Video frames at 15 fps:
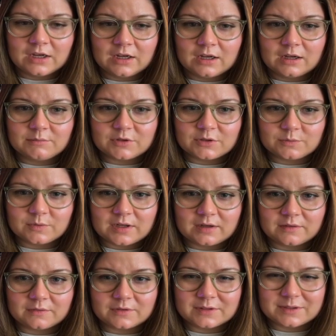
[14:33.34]
I'm just
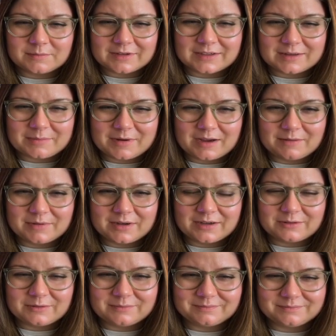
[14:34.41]
waiting for something to pop
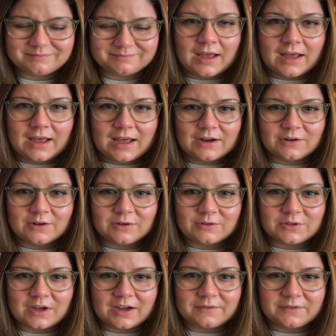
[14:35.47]
out. I don't know.
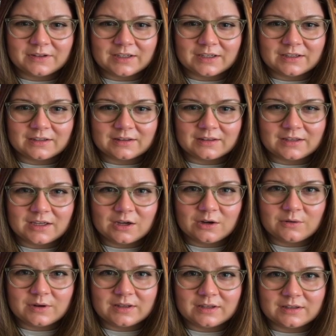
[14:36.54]
I feel like
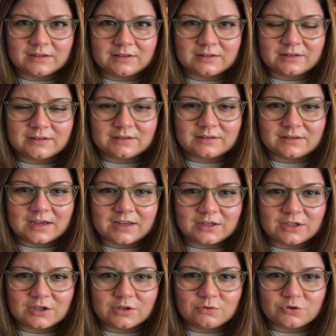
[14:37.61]
Theo and
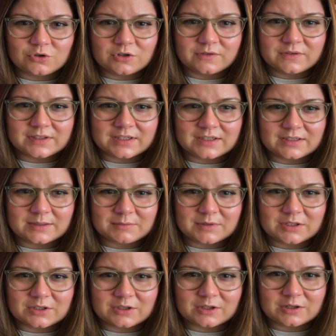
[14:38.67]
Hugh should have said
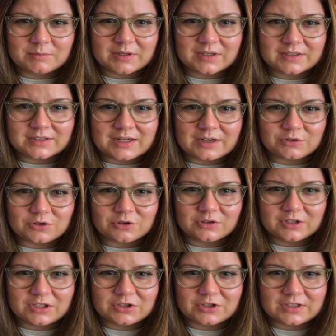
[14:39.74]
something to her, because now
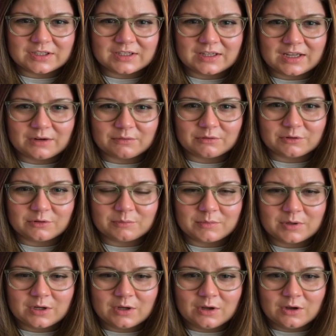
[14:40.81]
Shirley's just in that room
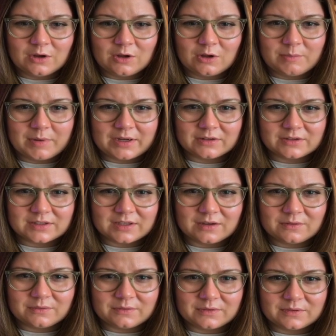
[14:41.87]
all by
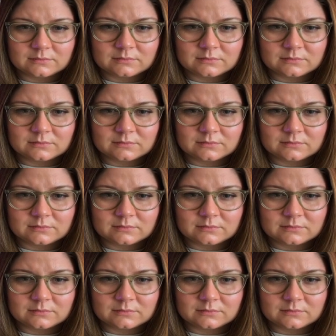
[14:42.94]
herself.